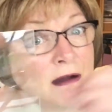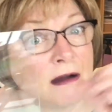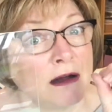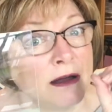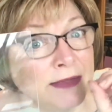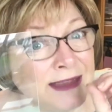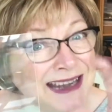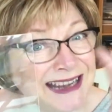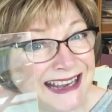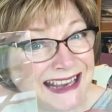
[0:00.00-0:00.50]

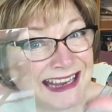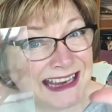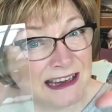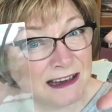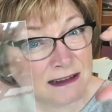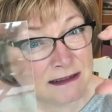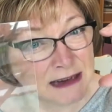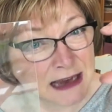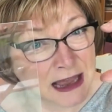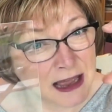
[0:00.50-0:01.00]
and then heat, and
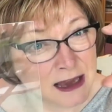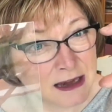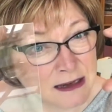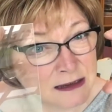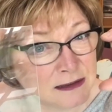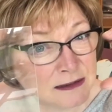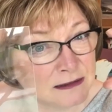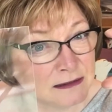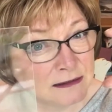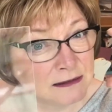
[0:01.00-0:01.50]
I'll get a
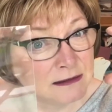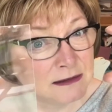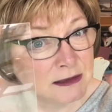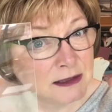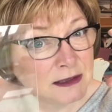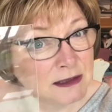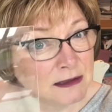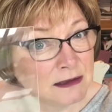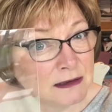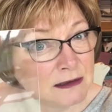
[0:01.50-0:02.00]
little
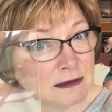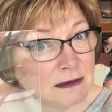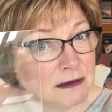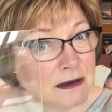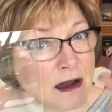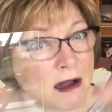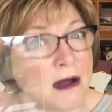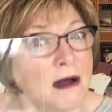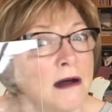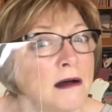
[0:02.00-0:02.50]

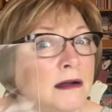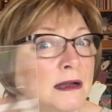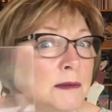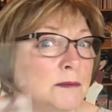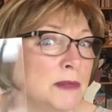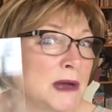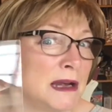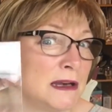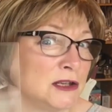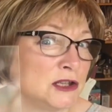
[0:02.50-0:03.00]
heart
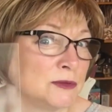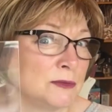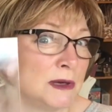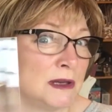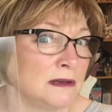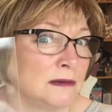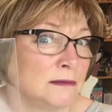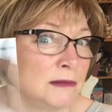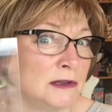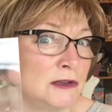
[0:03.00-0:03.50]

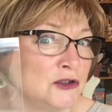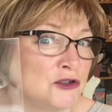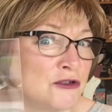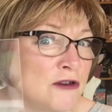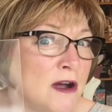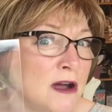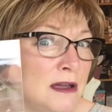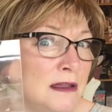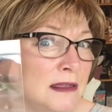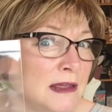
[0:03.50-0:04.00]
embellishment. I'm going to
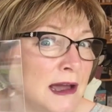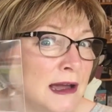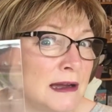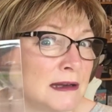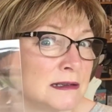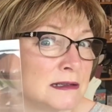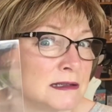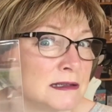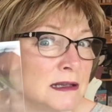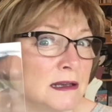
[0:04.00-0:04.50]
try
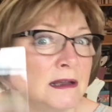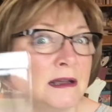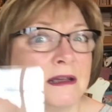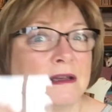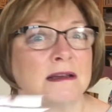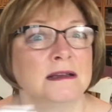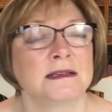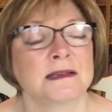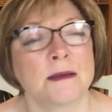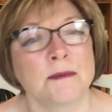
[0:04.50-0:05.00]
that.
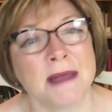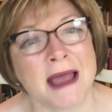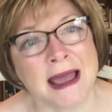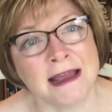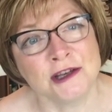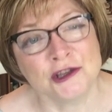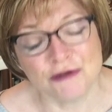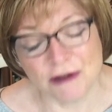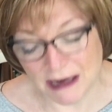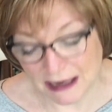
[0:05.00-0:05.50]
As I'm
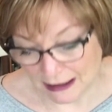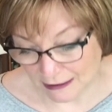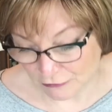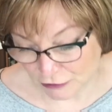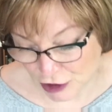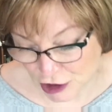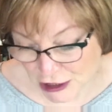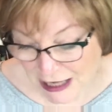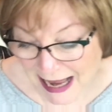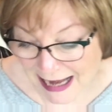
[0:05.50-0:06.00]
entering a little
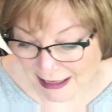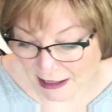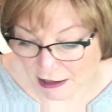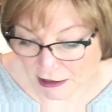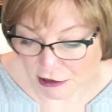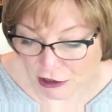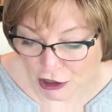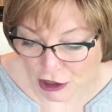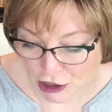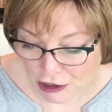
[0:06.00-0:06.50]

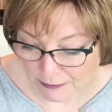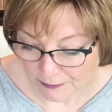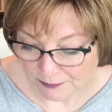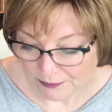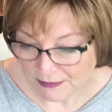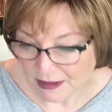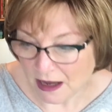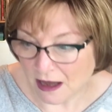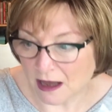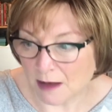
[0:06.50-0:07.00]
challenge,
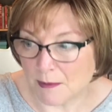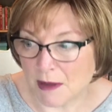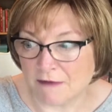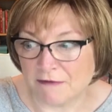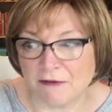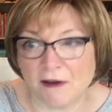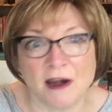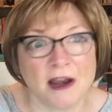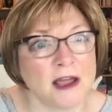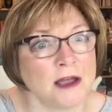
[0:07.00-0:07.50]
I
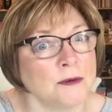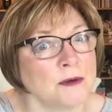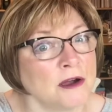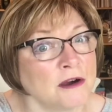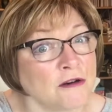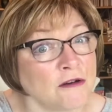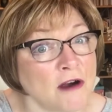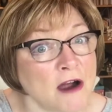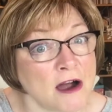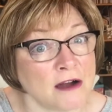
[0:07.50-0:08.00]
follow a
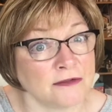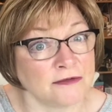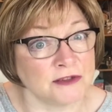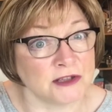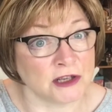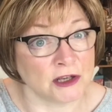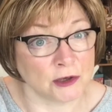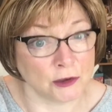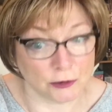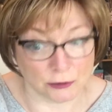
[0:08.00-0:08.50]

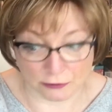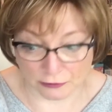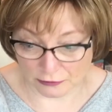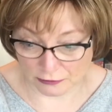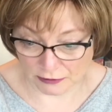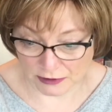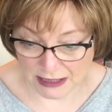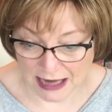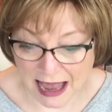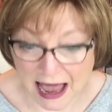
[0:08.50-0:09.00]
crafter
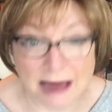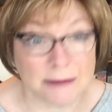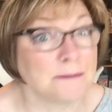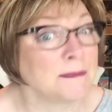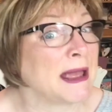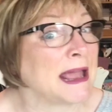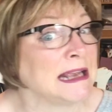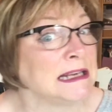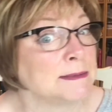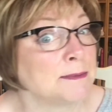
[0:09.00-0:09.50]
called
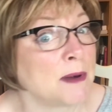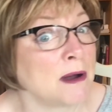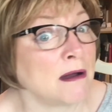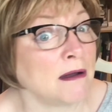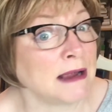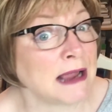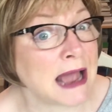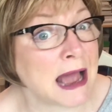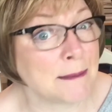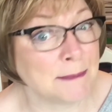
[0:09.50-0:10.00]
Handmade
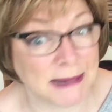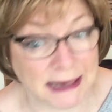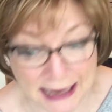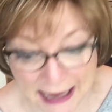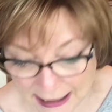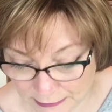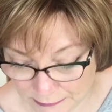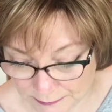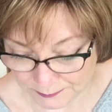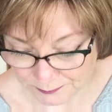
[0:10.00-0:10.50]
by Abigail.